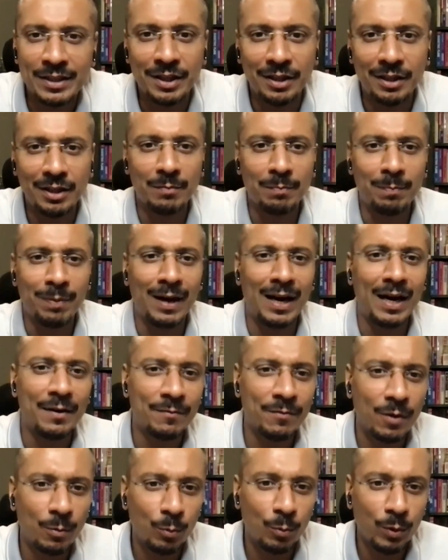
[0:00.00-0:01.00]
This is a
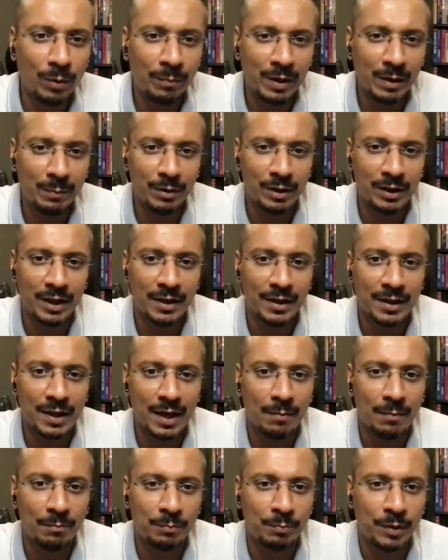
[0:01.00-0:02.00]
platform where people can
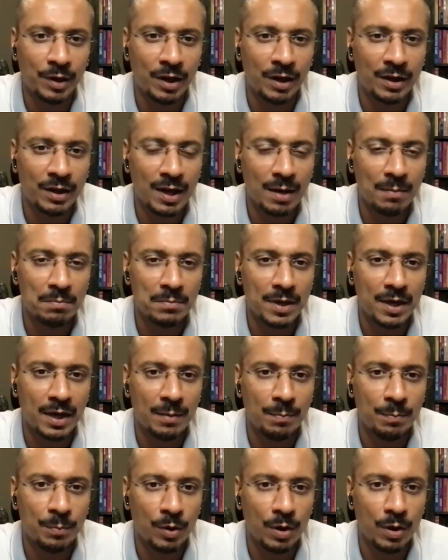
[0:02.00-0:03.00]
come
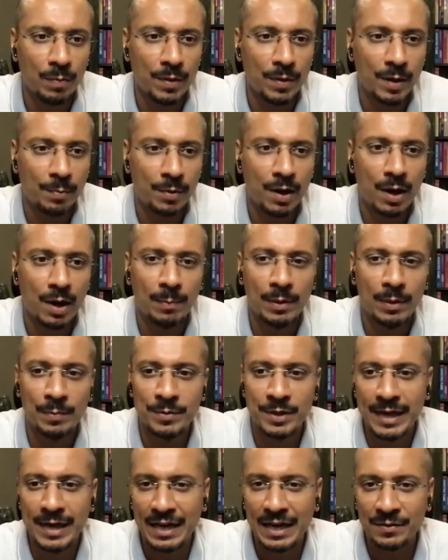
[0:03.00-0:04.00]
and put up their
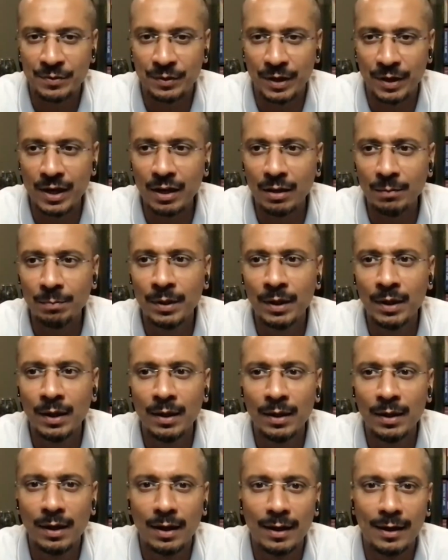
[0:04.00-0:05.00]
problems and ask for help,
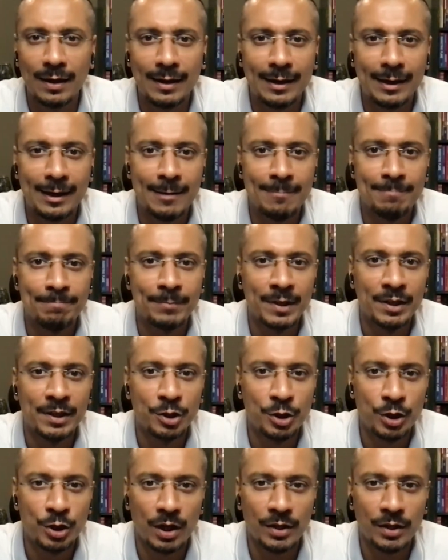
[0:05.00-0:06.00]

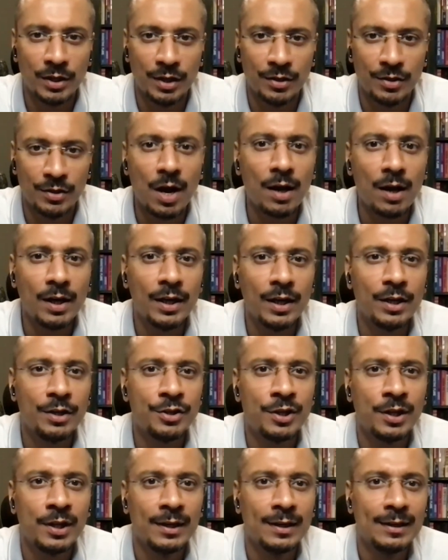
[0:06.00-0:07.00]
share their
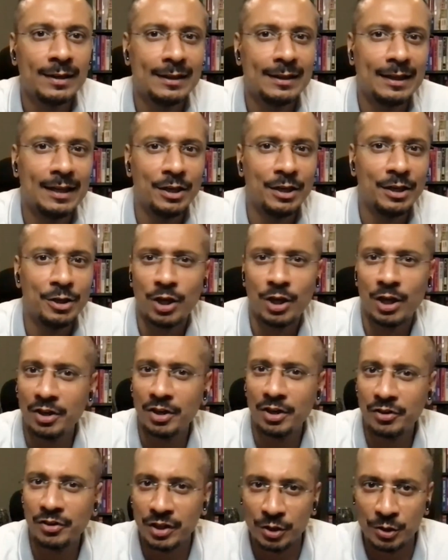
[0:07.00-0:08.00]
knowledge,
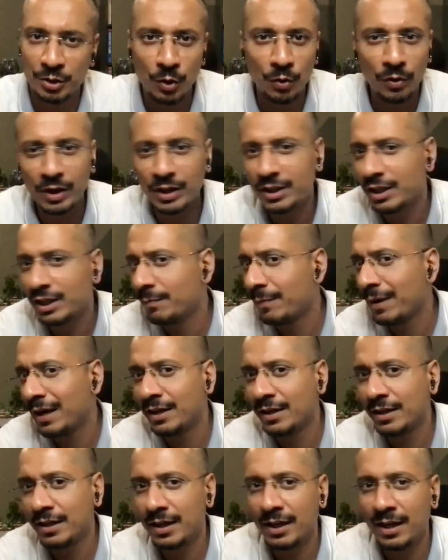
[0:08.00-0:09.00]
share interesting stories that they
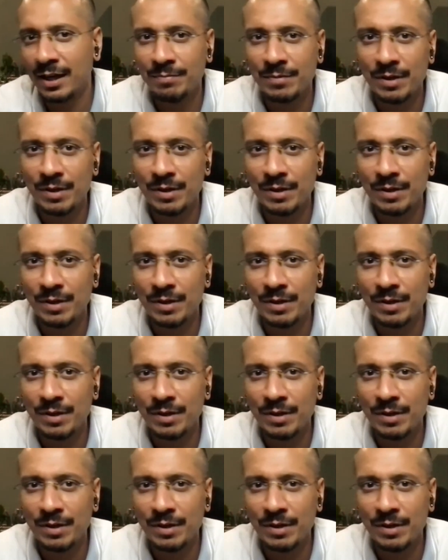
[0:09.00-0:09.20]
might